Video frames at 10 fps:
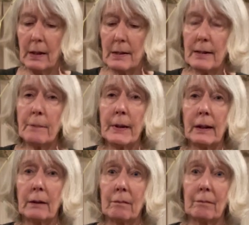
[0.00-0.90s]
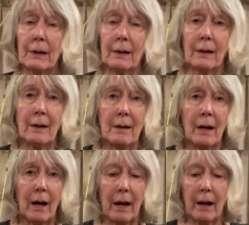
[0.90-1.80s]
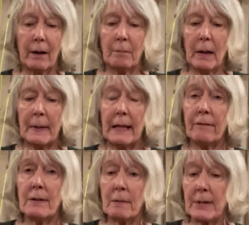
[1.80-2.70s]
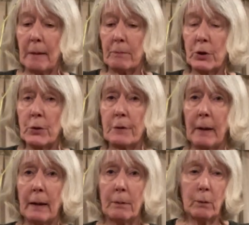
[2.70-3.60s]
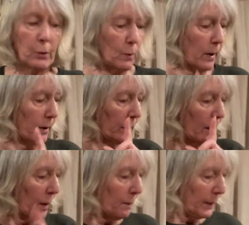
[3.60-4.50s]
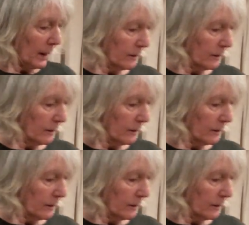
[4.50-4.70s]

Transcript: Something, maybe even some damp newspaper would work, but I